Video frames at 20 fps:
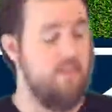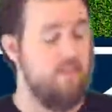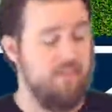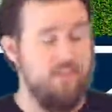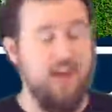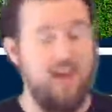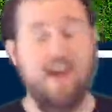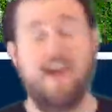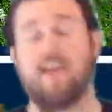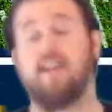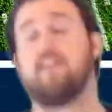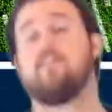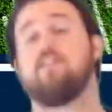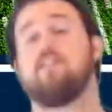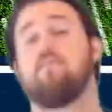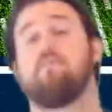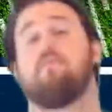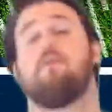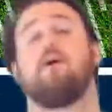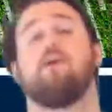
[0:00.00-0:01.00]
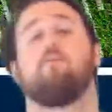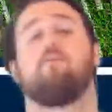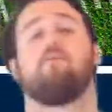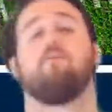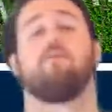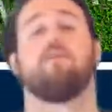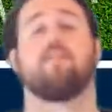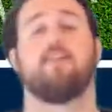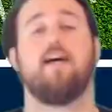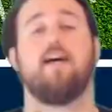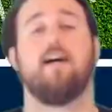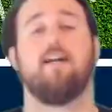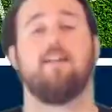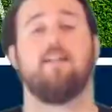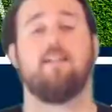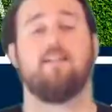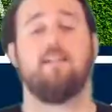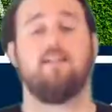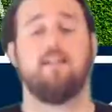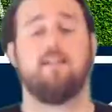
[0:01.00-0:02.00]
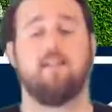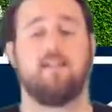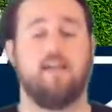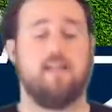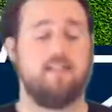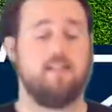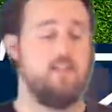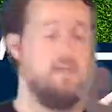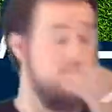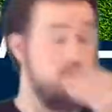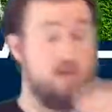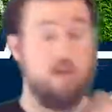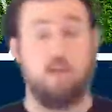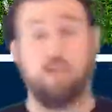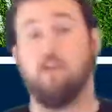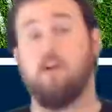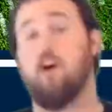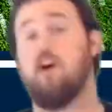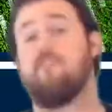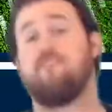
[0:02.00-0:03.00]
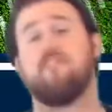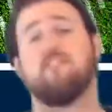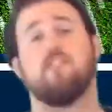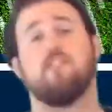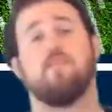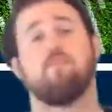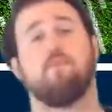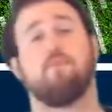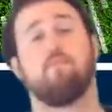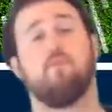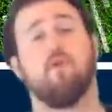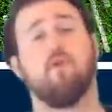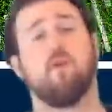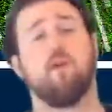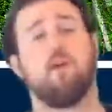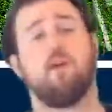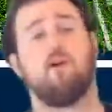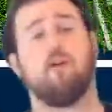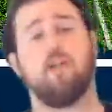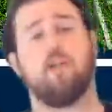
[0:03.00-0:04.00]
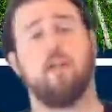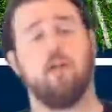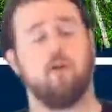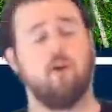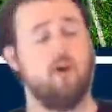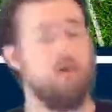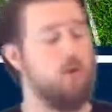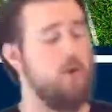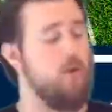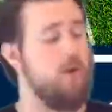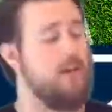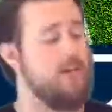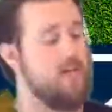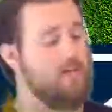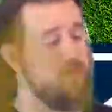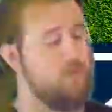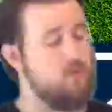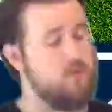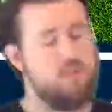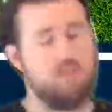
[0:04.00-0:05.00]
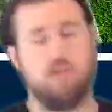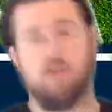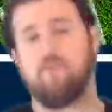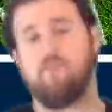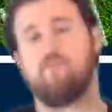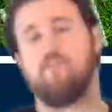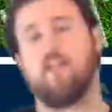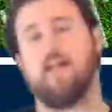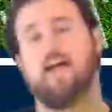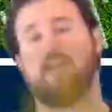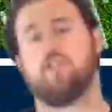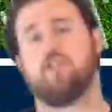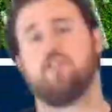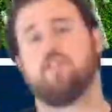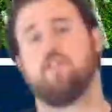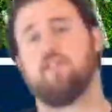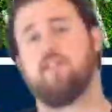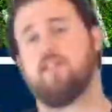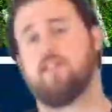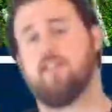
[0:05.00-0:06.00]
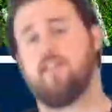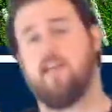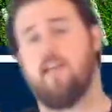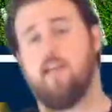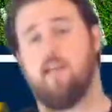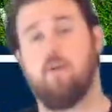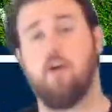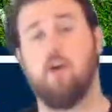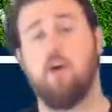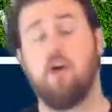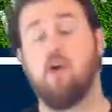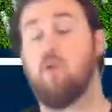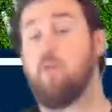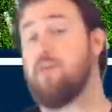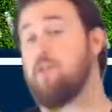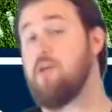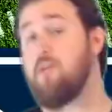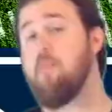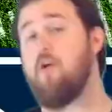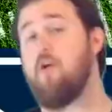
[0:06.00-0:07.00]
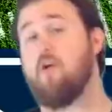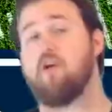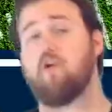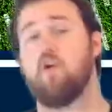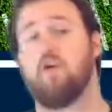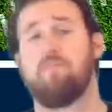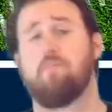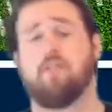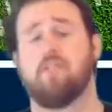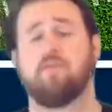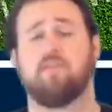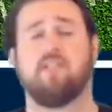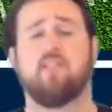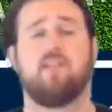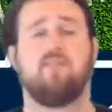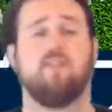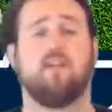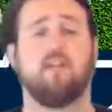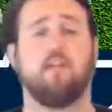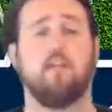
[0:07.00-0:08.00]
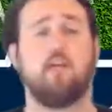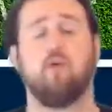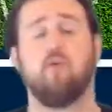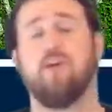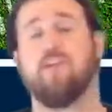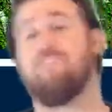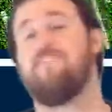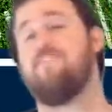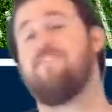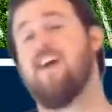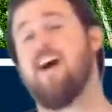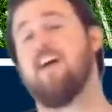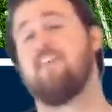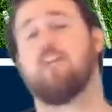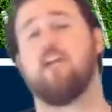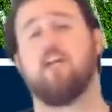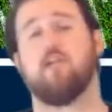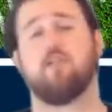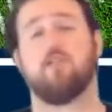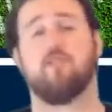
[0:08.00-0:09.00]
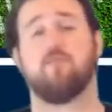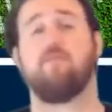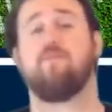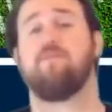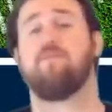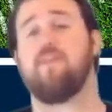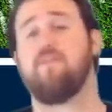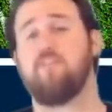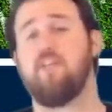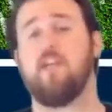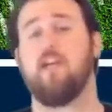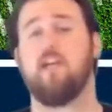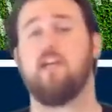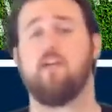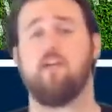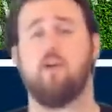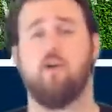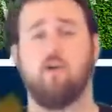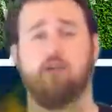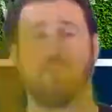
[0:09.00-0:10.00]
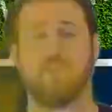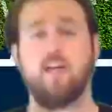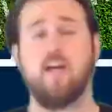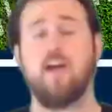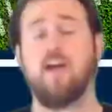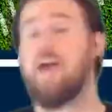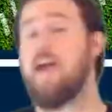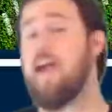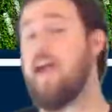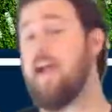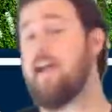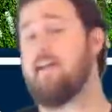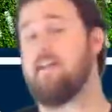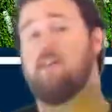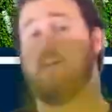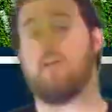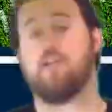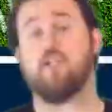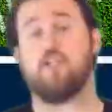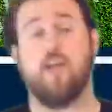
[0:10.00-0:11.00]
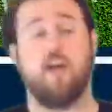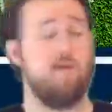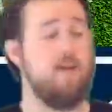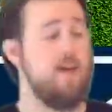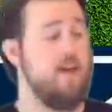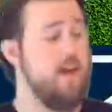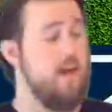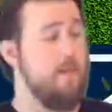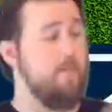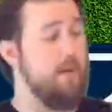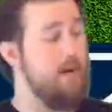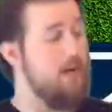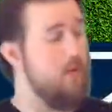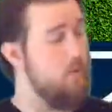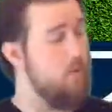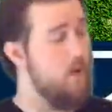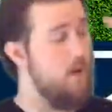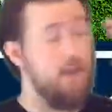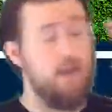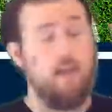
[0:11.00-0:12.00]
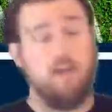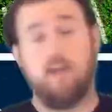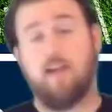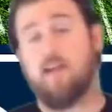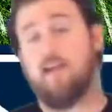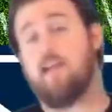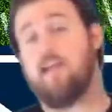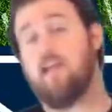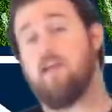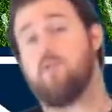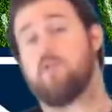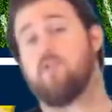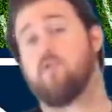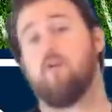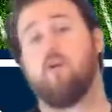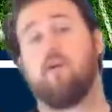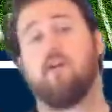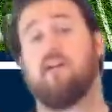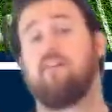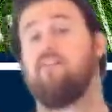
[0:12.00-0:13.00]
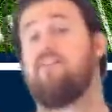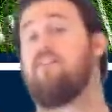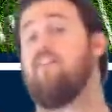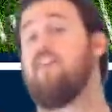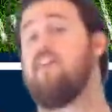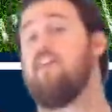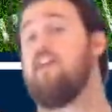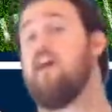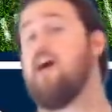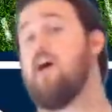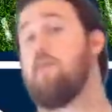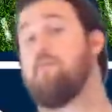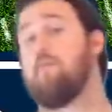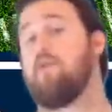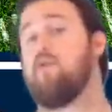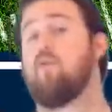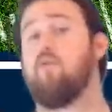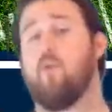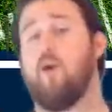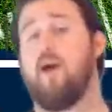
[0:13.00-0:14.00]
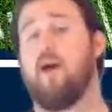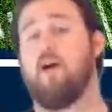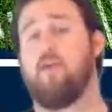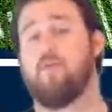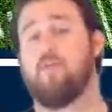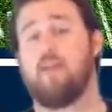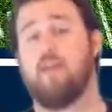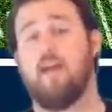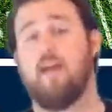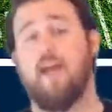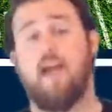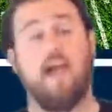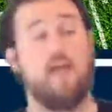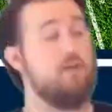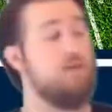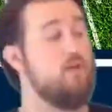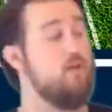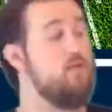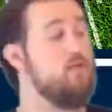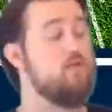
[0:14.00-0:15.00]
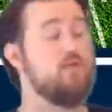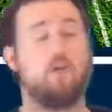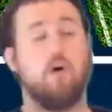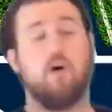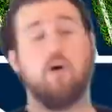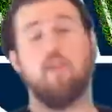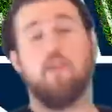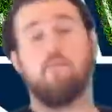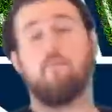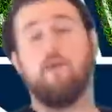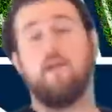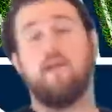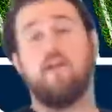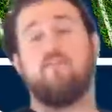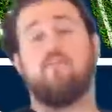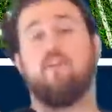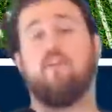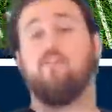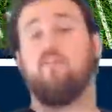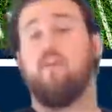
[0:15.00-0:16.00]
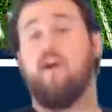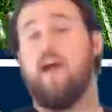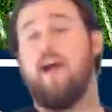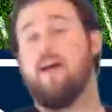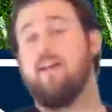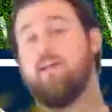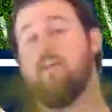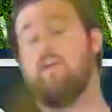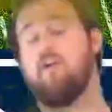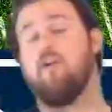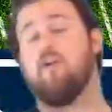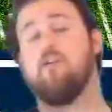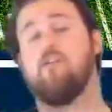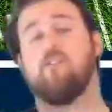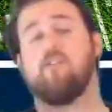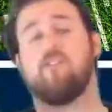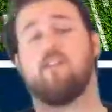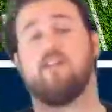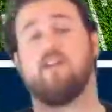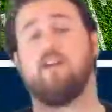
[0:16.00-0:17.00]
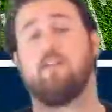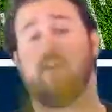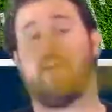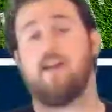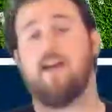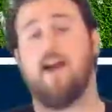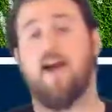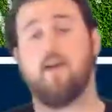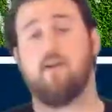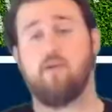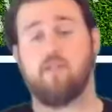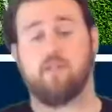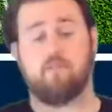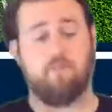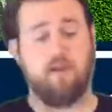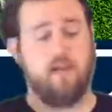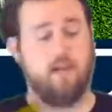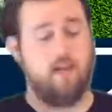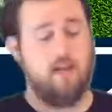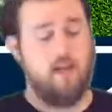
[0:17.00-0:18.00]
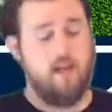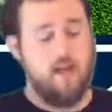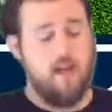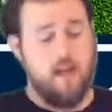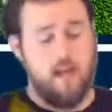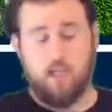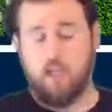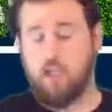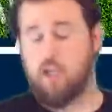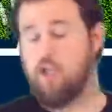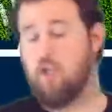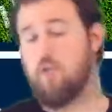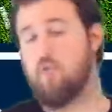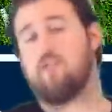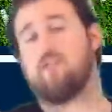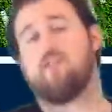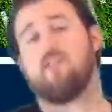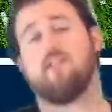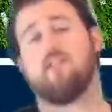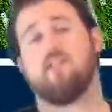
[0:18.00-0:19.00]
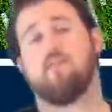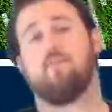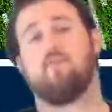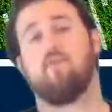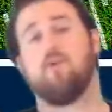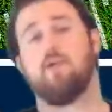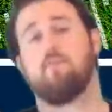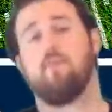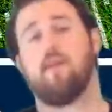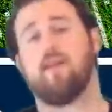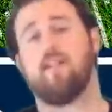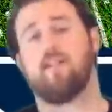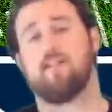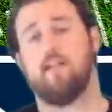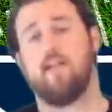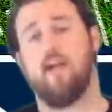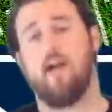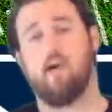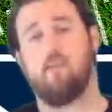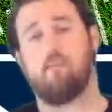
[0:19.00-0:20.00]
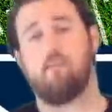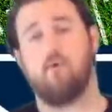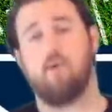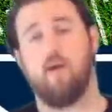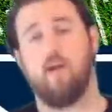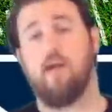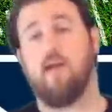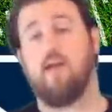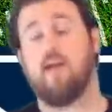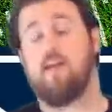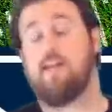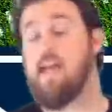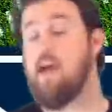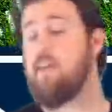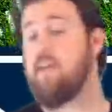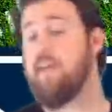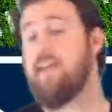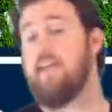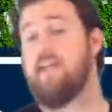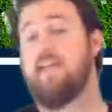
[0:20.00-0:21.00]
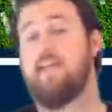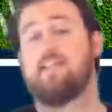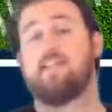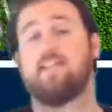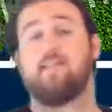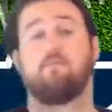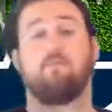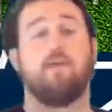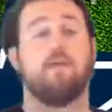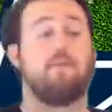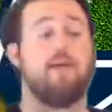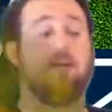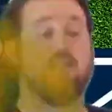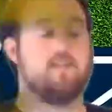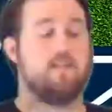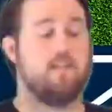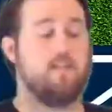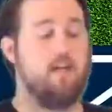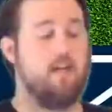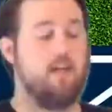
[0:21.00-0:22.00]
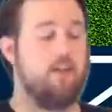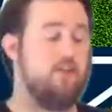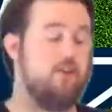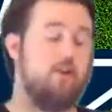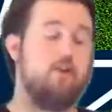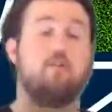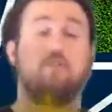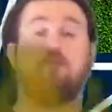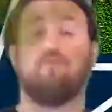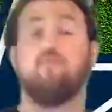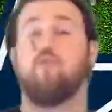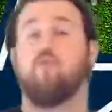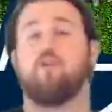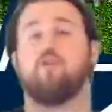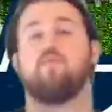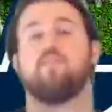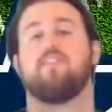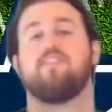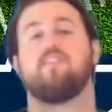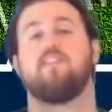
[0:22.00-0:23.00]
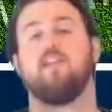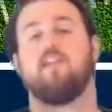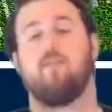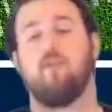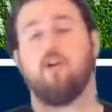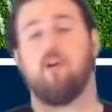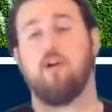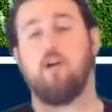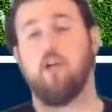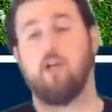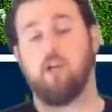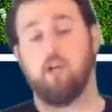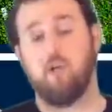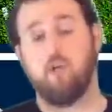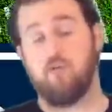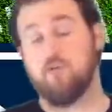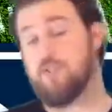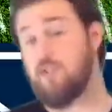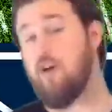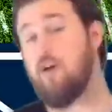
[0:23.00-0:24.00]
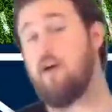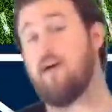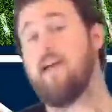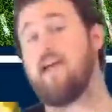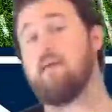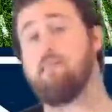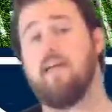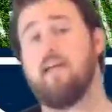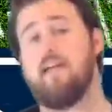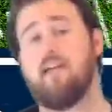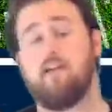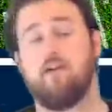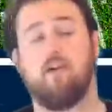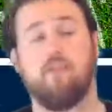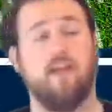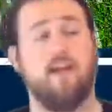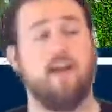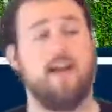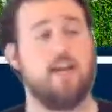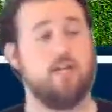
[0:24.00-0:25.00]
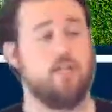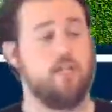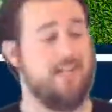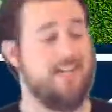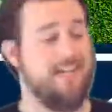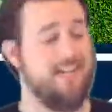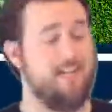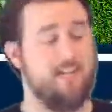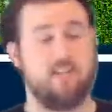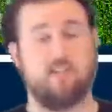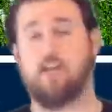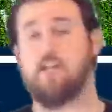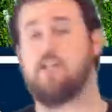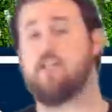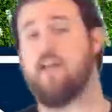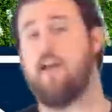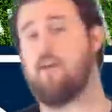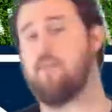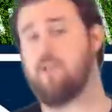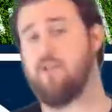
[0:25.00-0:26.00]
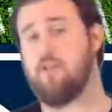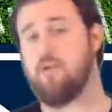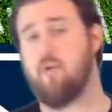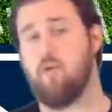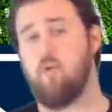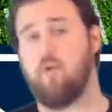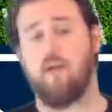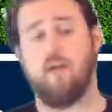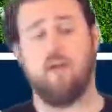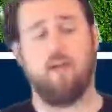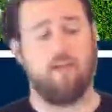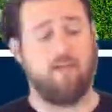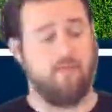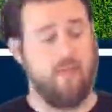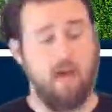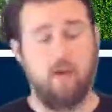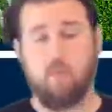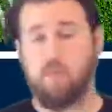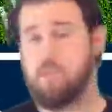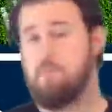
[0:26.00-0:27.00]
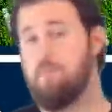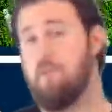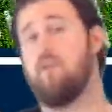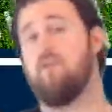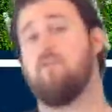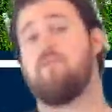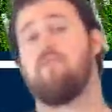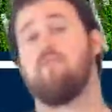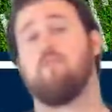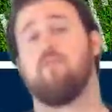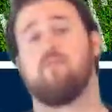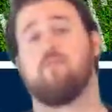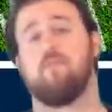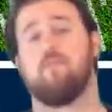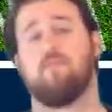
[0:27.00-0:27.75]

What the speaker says: That is the problem with Dallas in this case. The offense has been broken all year, although it gave you some flashes in this game, with Amari Cooper specifically going 5 catches for 58 yards and a touchdown. And by the way, he was running phenomenal routes. And you saw the benefit for Allen Hurns, another guy who has been a huge disappointment as a Cowboy. Now that he gets to be basically a third or fourth receiver, you saw him get in on the action and get a touchdown too. That was beautiful.